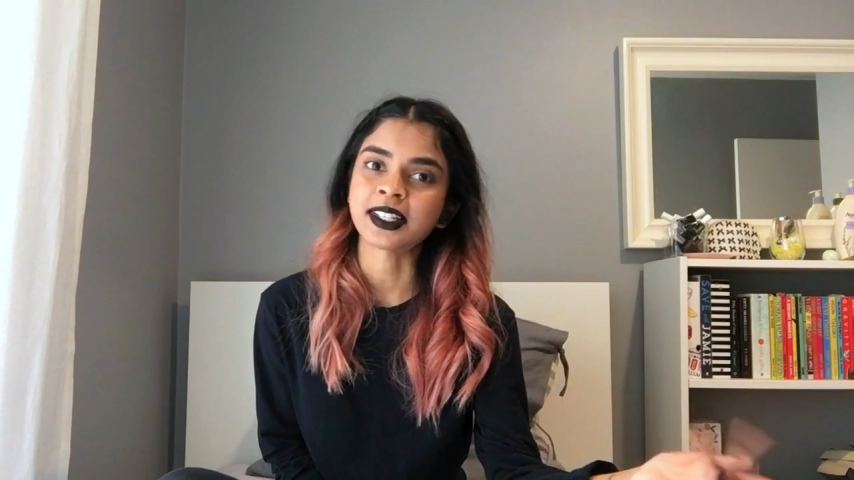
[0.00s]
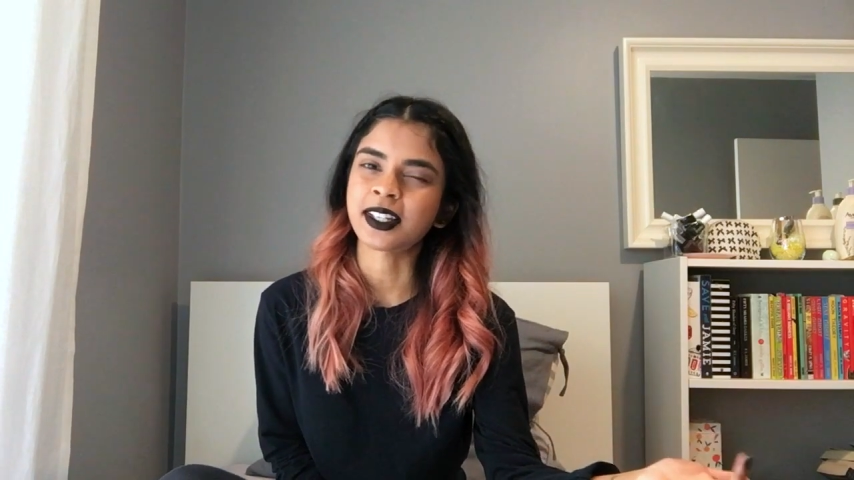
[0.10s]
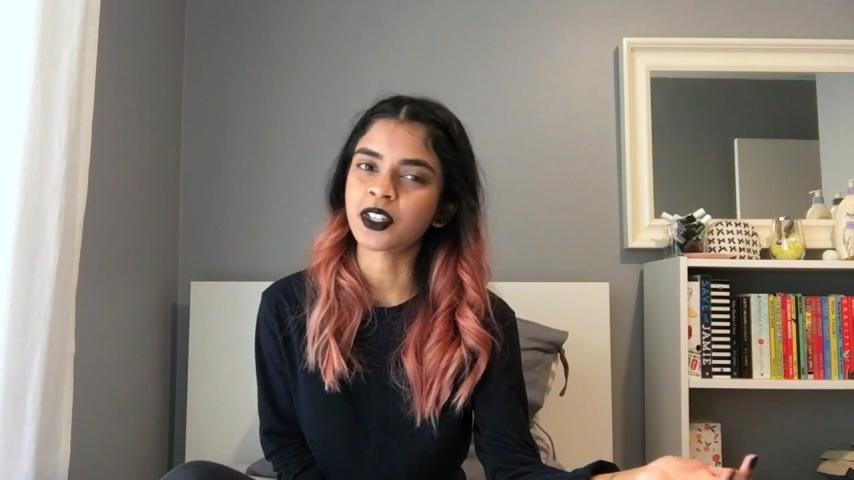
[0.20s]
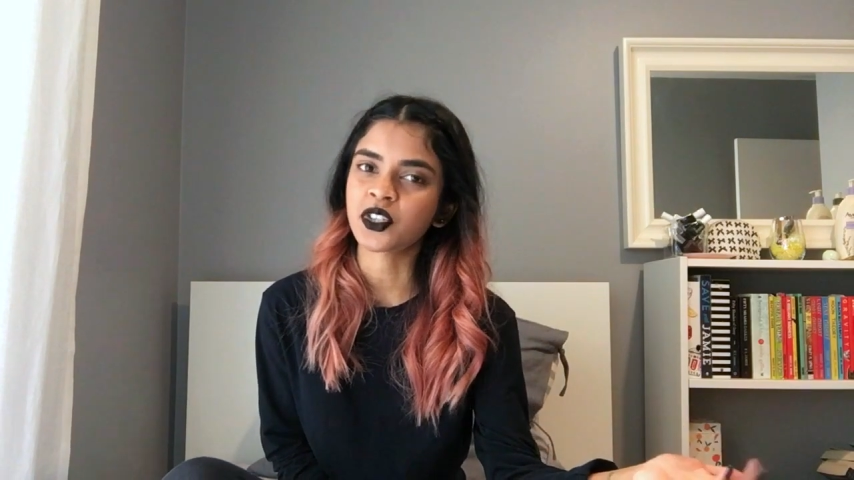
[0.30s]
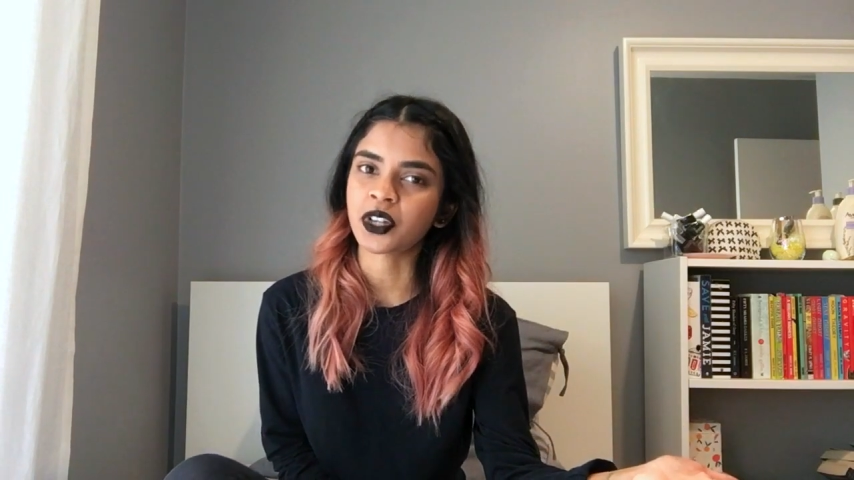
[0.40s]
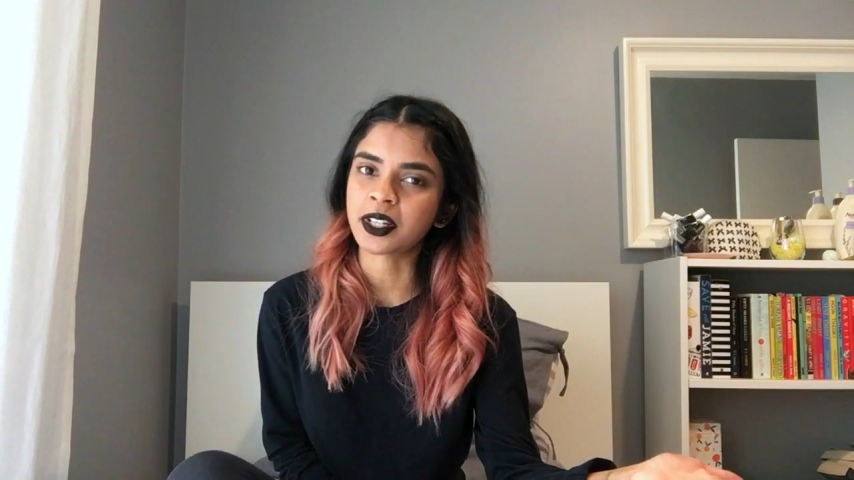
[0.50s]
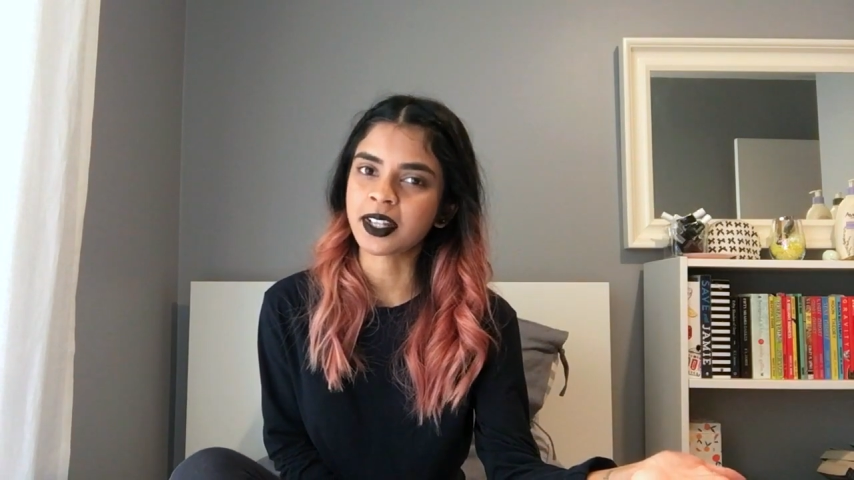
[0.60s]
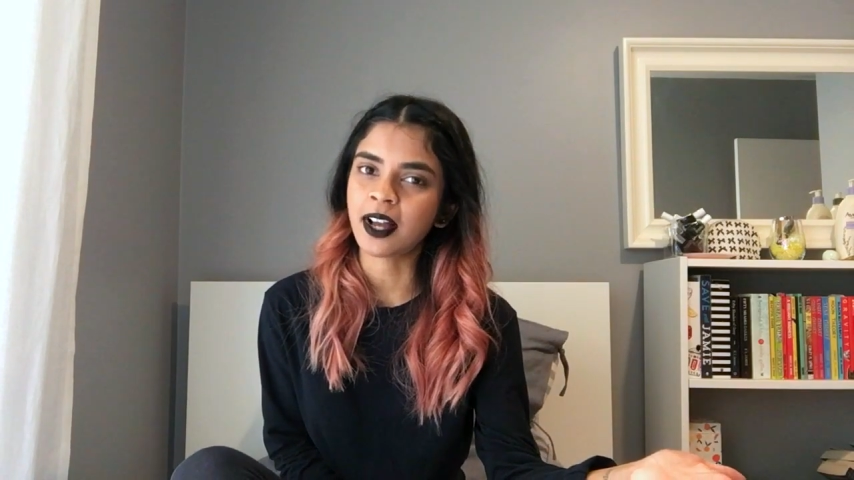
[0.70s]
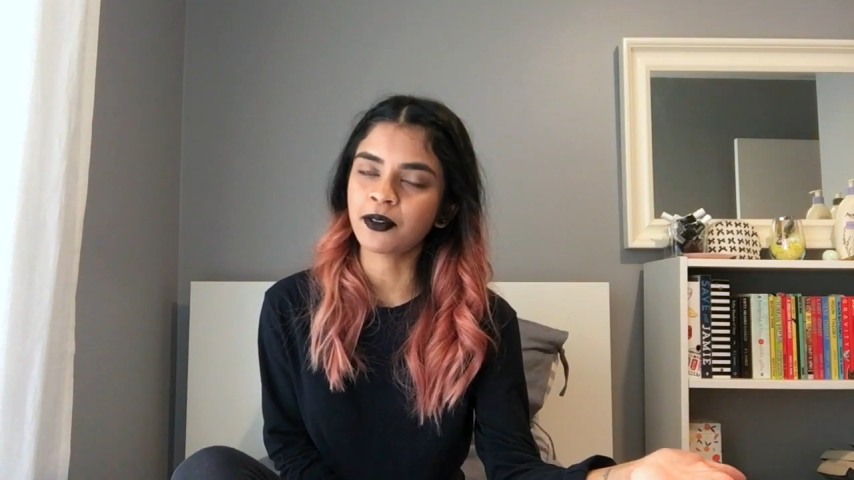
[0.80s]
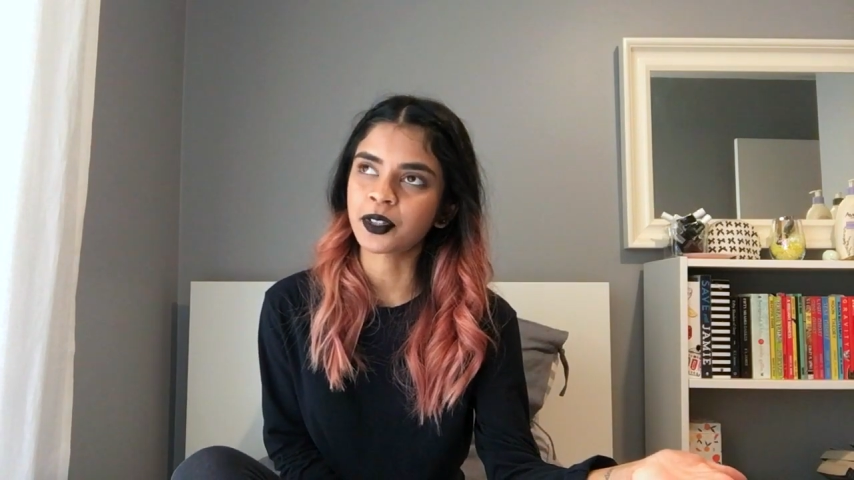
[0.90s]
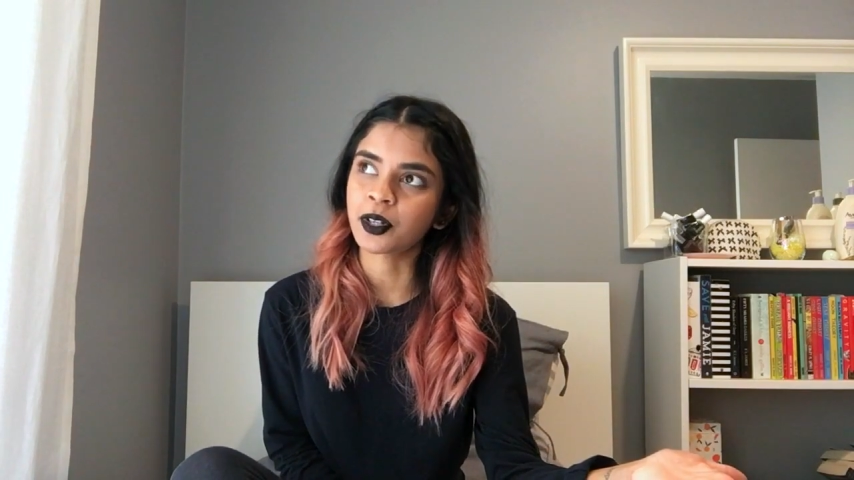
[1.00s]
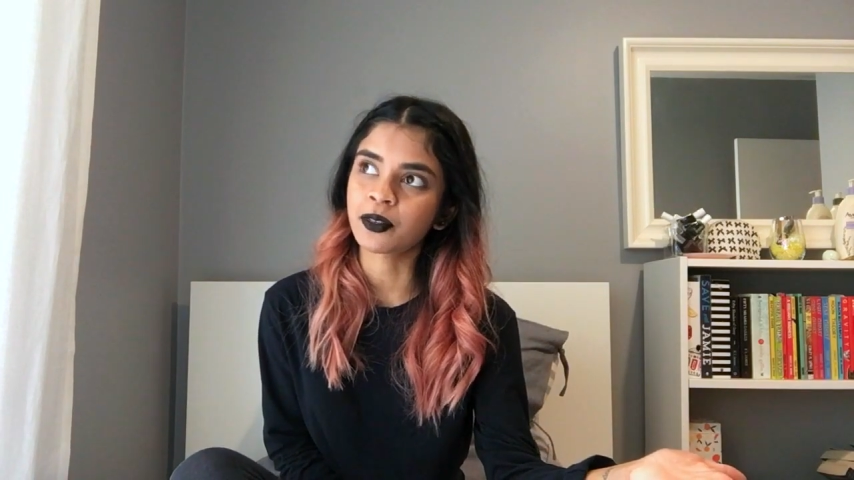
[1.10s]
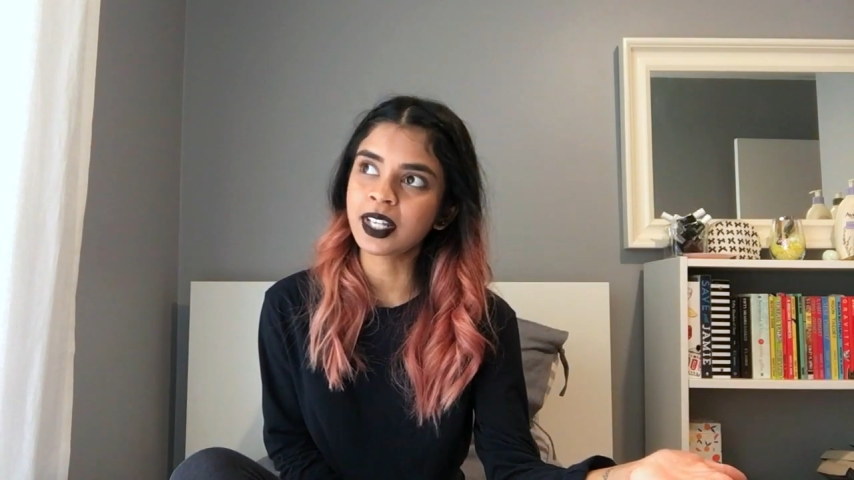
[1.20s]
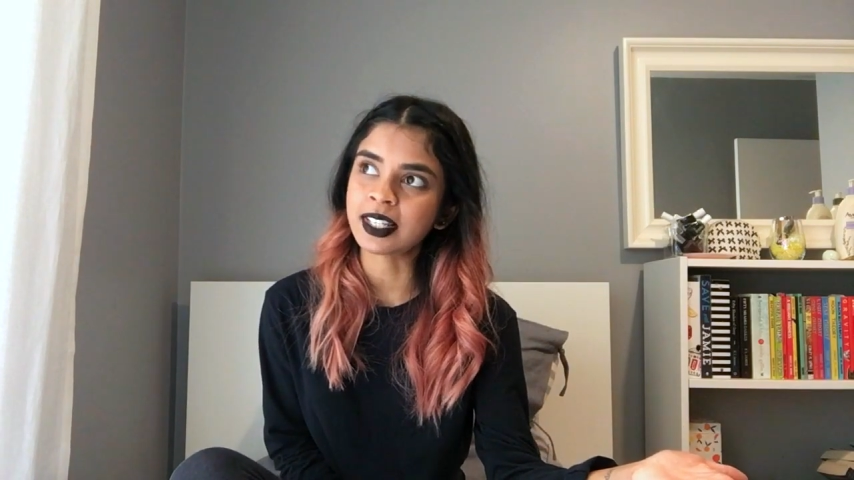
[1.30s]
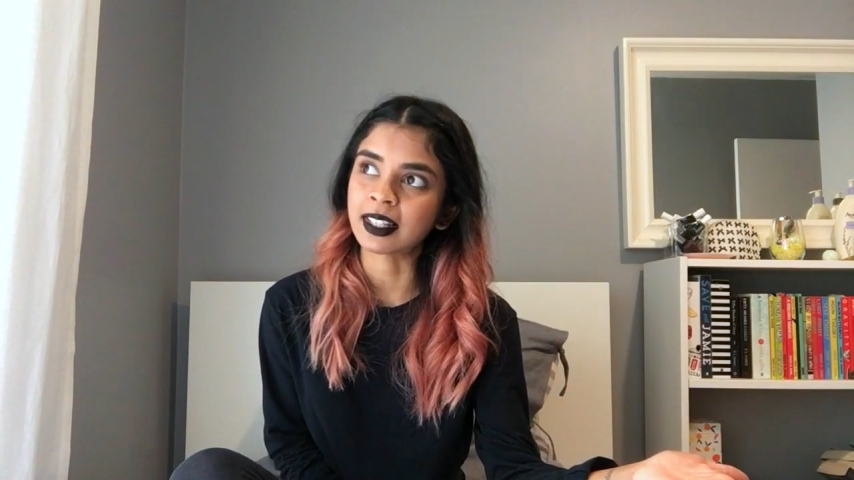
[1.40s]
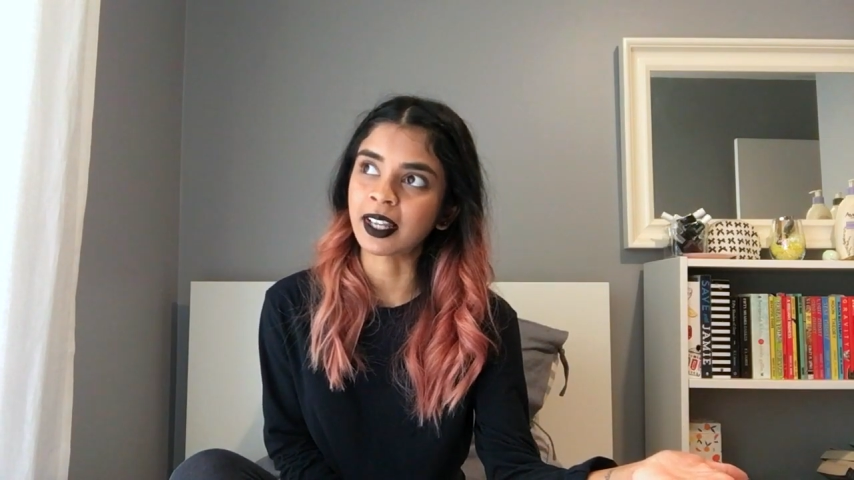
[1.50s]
tend to stress out for no reason,